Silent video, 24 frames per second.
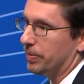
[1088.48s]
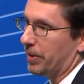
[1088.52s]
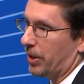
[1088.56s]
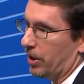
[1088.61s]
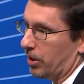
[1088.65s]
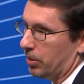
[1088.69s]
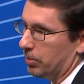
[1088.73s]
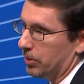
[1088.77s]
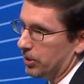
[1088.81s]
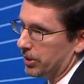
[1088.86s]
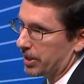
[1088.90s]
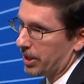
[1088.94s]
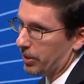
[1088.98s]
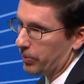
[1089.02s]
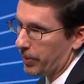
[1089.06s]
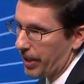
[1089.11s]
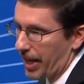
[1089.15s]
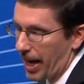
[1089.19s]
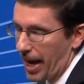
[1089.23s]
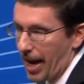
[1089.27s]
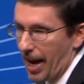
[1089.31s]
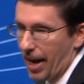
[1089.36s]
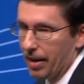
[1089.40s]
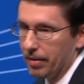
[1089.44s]
variables that we
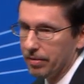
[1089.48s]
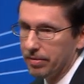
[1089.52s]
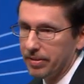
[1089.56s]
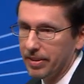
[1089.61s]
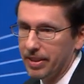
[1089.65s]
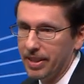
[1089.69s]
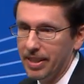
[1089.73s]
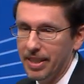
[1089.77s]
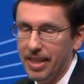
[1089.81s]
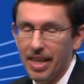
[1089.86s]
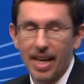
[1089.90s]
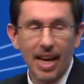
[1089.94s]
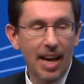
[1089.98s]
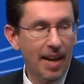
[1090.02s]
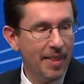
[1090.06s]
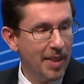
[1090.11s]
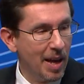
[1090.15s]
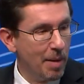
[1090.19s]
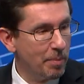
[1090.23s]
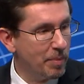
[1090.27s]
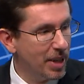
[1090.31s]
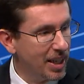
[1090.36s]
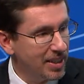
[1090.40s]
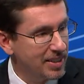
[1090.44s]
have. And
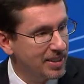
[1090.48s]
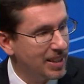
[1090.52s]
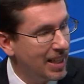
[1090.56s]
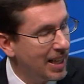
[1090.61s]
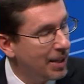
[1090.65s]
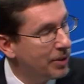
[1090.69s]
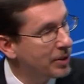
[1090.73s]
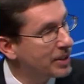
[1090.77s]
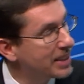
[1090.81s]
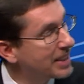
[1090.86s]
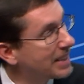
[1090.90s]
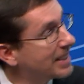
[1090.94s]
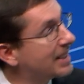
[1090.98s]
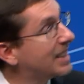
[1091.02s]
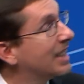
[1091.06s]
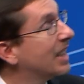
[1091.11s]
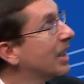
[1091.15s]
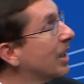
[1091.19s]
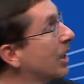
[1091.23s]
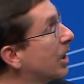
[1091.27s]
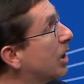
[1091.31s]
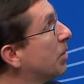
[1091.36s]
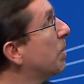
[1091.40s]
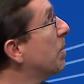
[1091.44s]
that might allow us to see a
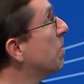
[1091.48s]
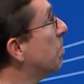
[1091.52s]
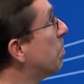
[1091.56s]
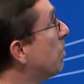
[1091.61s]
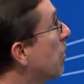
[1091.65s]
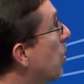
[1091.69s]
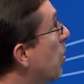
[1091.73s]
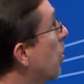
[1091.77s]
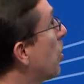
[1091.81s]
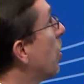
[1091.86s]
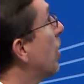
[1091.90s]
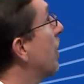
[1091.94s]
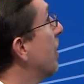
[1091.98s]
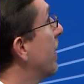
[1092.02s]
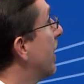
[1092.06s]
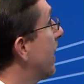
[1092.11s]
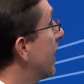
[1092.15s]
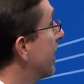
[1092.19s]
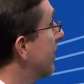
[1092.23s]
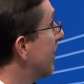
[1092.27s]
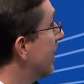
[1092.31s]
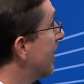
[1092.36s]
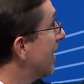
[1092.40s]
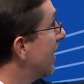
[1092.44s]
little bit more
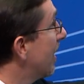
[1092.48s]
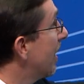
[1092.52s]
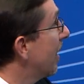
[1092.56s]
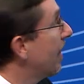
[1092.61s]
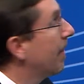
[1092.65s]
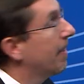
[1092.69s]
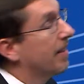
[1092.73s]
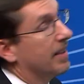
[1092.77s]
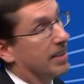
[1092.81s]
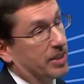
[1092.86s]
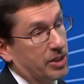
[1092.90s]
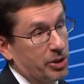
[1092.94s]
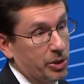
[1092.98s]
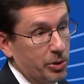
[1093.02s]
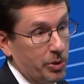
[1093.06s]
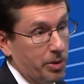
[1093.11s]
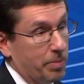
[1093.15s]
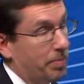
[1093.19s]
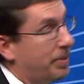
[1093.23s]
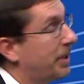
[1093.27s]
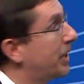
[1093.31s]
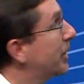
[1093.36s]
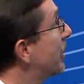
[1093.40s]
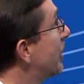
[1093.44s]
than this sort
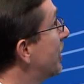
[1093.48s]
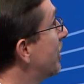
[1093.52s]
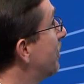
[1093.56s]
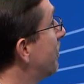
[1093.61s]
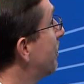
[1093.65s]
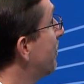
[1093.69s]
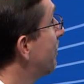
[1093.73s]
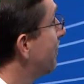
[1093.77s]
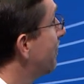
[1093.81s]
of picture.